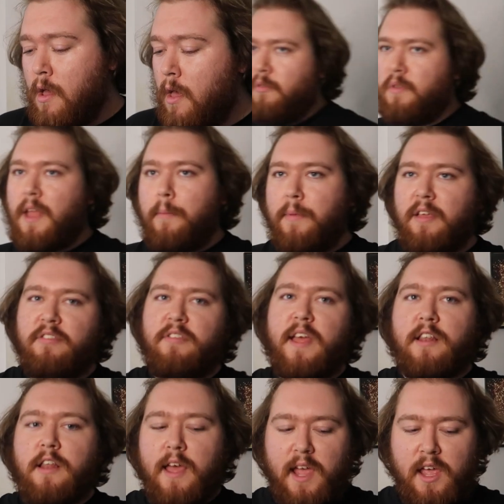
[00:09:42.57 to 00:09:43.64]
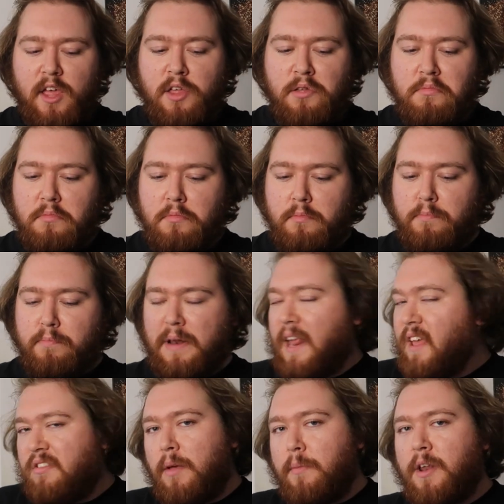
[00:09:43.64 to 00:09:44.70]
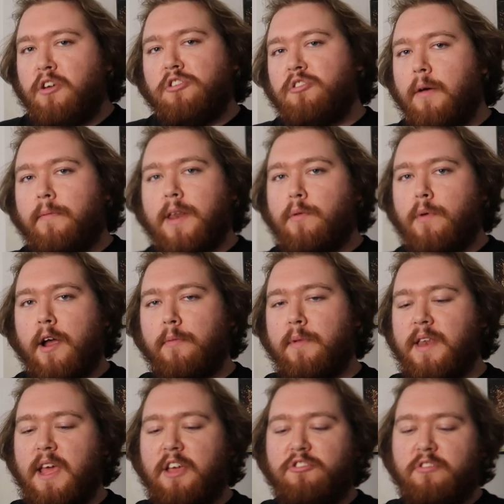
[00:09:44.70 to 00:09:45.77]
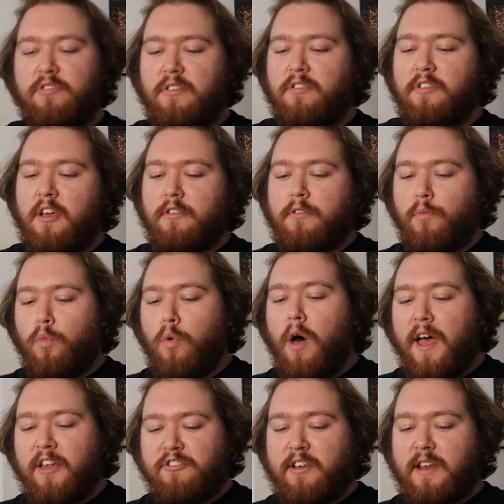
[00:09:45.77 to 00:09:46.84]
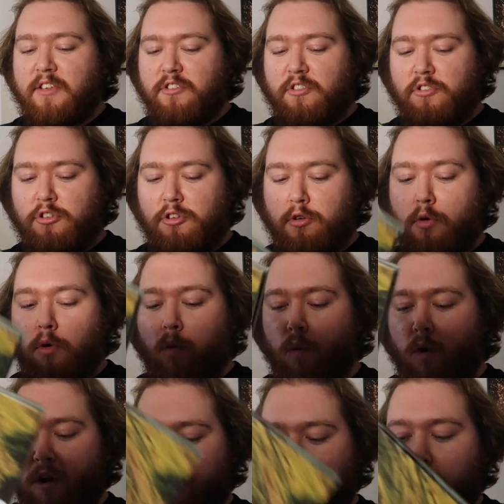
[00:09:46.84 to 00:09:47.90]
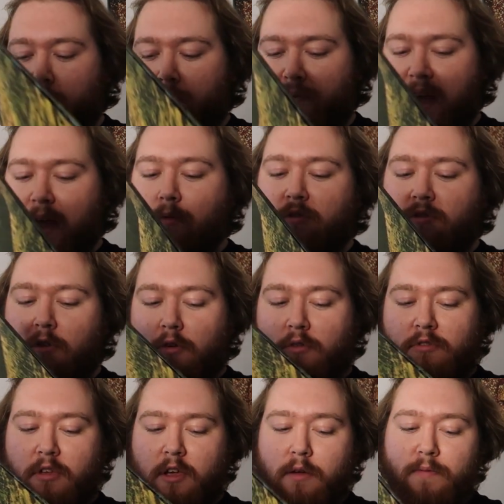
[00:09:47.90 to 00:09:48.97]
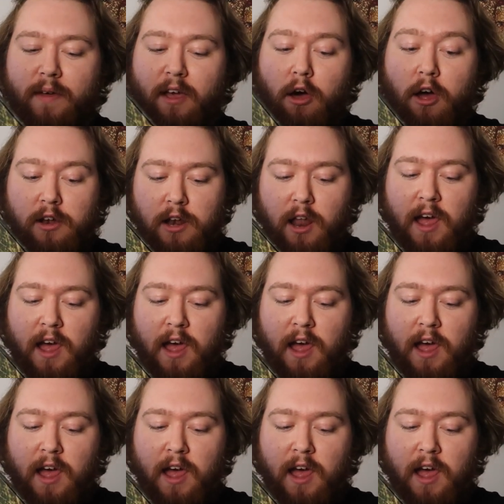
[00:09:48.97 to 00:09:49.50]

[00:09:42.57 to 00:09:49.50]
So with that being said, like, Please let me know if you have any recommendations in terms of what I should listen to or what are your favourite songs that you think I'd